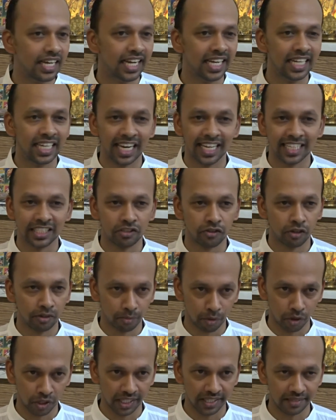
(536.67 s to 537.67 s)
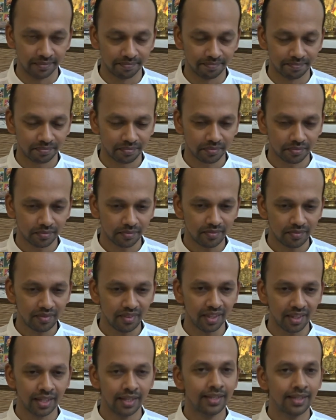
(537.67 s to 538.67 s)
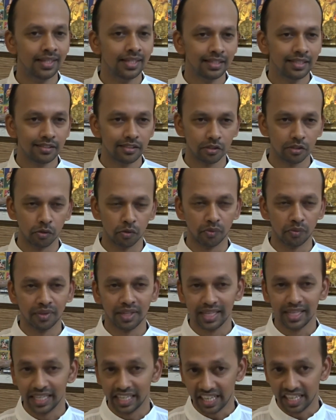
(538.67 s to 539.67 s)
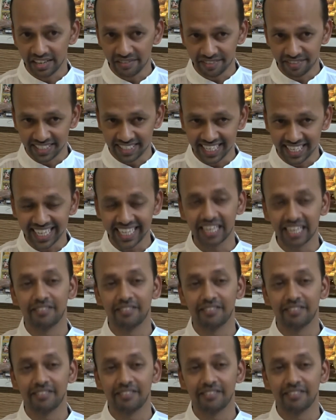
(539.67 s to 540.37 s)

intellectual body. So, if you take